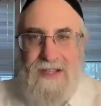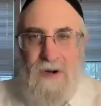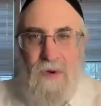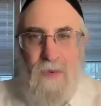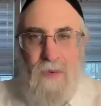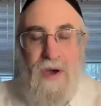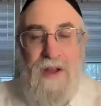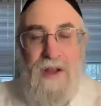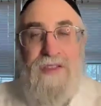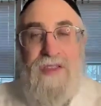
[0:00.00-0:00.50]

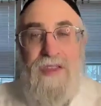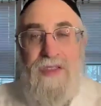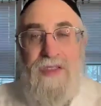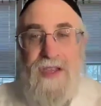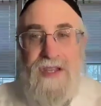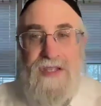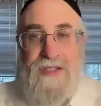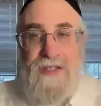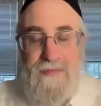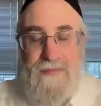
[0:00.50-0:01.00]
one of the
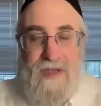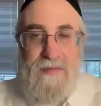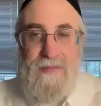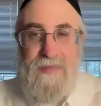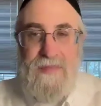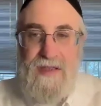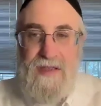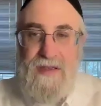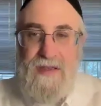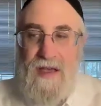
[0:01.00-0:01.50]
things that
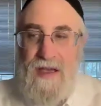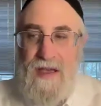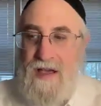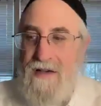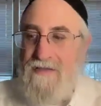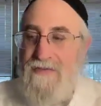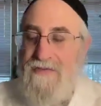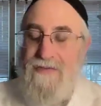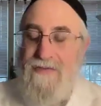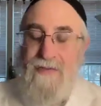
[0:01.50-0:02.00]
made me
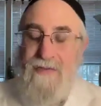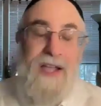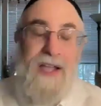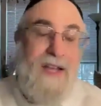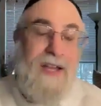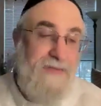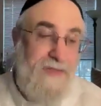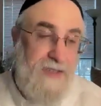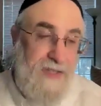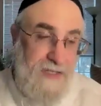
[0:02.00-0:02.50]

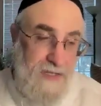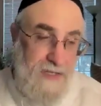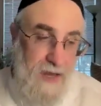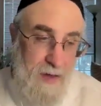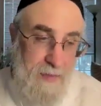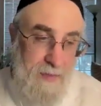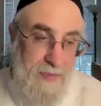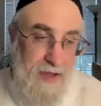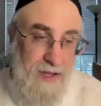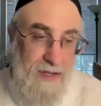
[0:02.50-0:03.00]
afraid of this
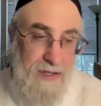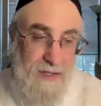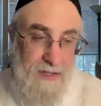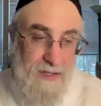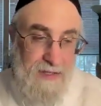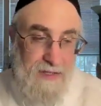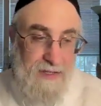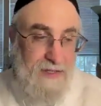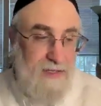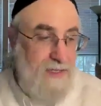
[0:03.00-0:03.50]
topic,
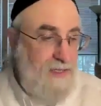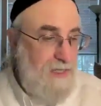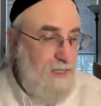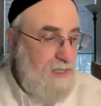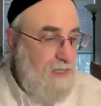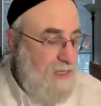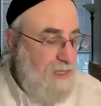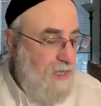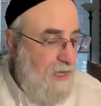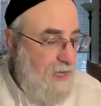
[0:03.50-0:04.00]

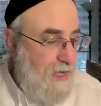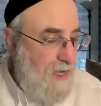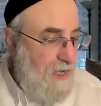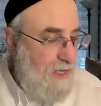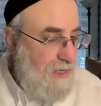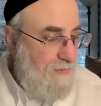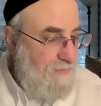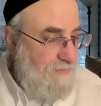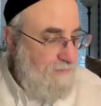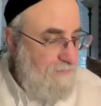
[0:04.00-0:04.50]

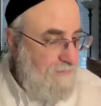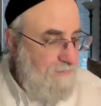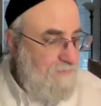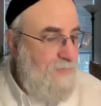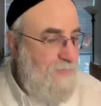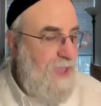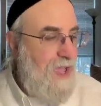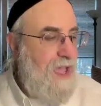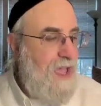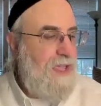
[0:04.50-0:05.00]

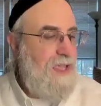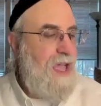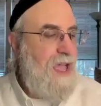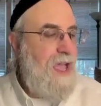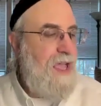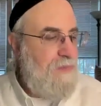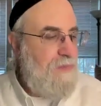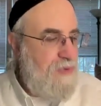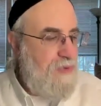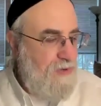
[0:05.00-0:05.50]
I
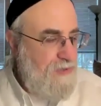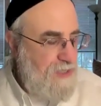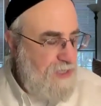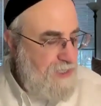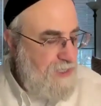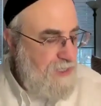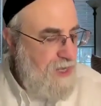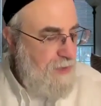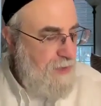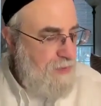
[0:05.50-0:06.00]
approached
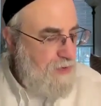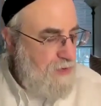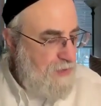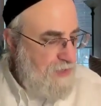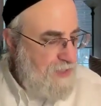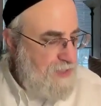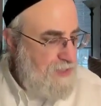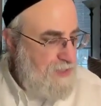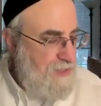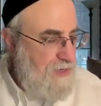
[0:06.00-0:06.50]
this topic
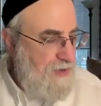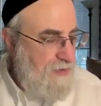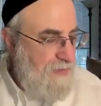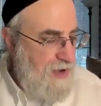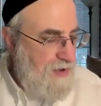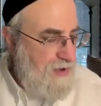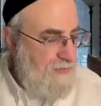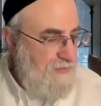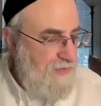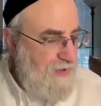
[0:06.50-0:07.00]
with a certain
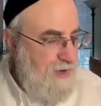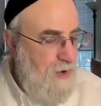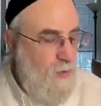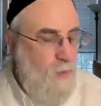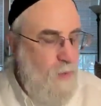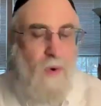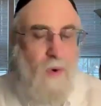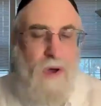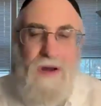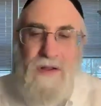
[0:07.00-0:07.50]
amount of fear.
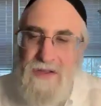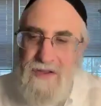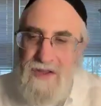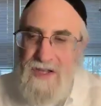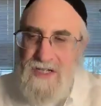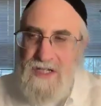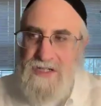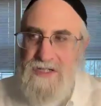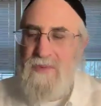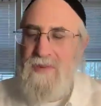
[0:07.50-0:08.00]
One of the
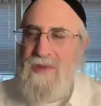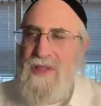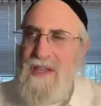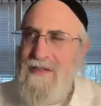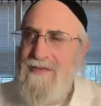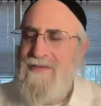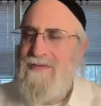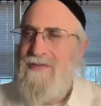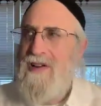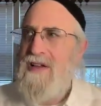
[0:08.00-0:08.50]
things I was
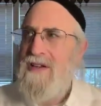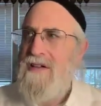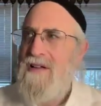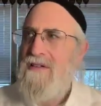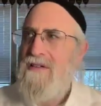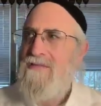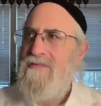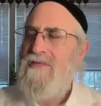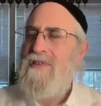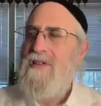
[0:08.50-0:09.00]
really afraid
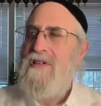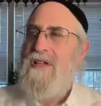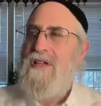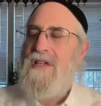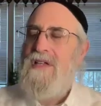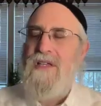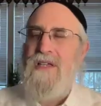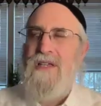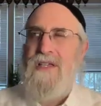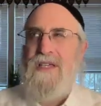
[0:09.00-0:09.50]
of
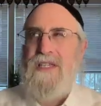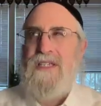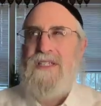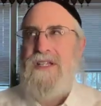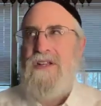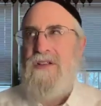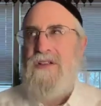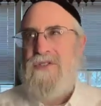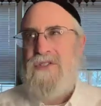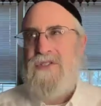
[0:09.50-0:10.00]
is,
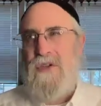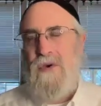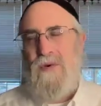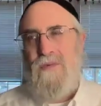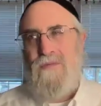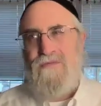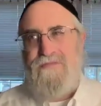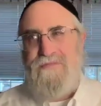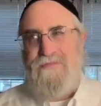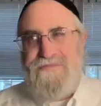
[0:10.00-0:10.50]

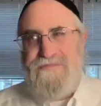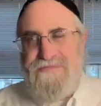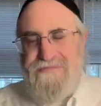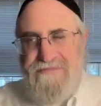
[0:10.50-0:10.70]
the